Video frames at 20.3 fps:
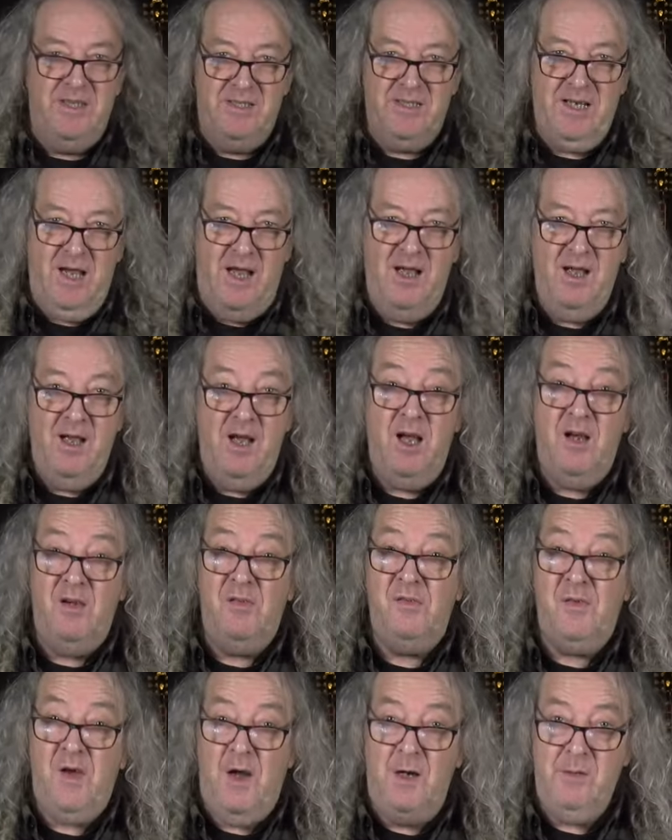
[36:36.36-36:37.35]
is a, a
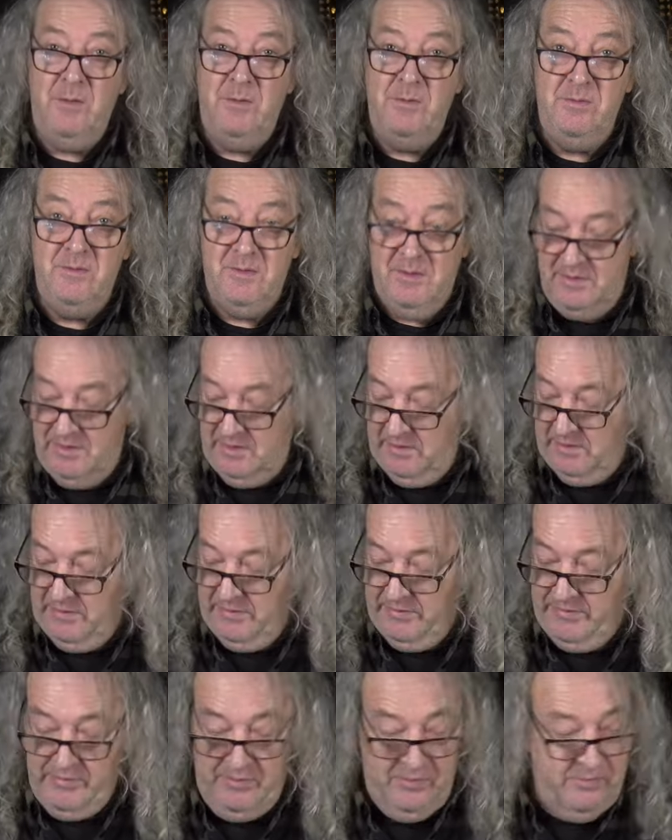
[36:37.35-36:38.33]
faux
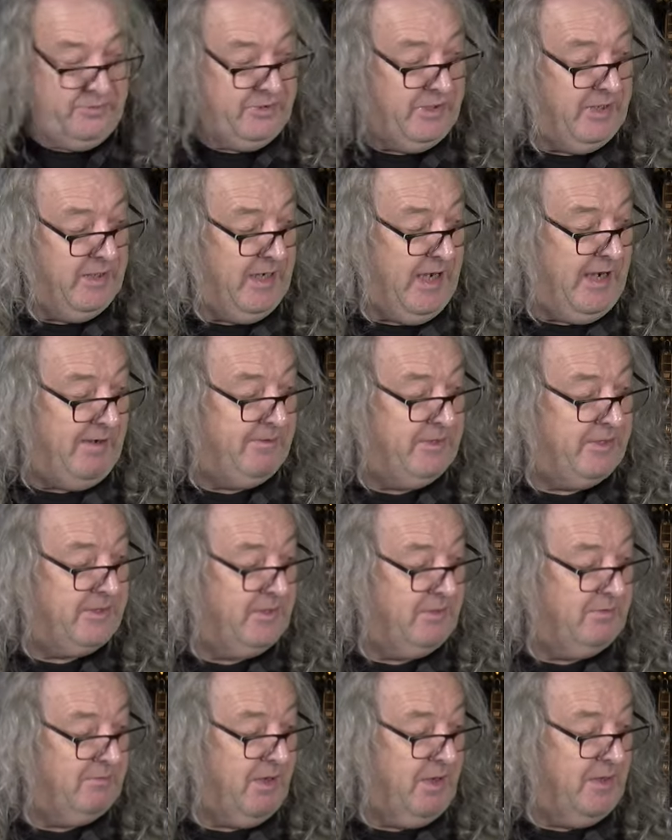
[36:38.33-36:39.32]
George
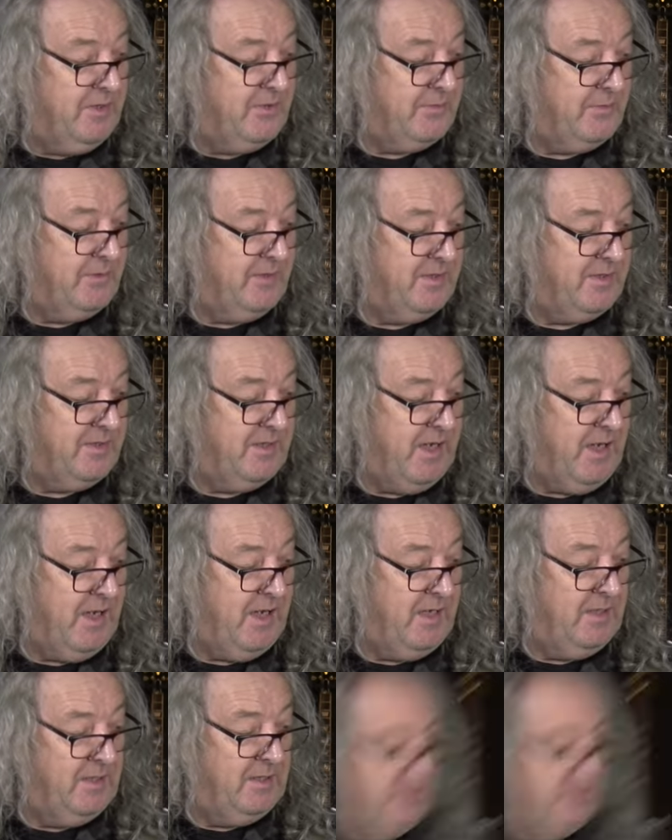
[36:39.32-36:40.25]
Harrison Rosewood, isn't it?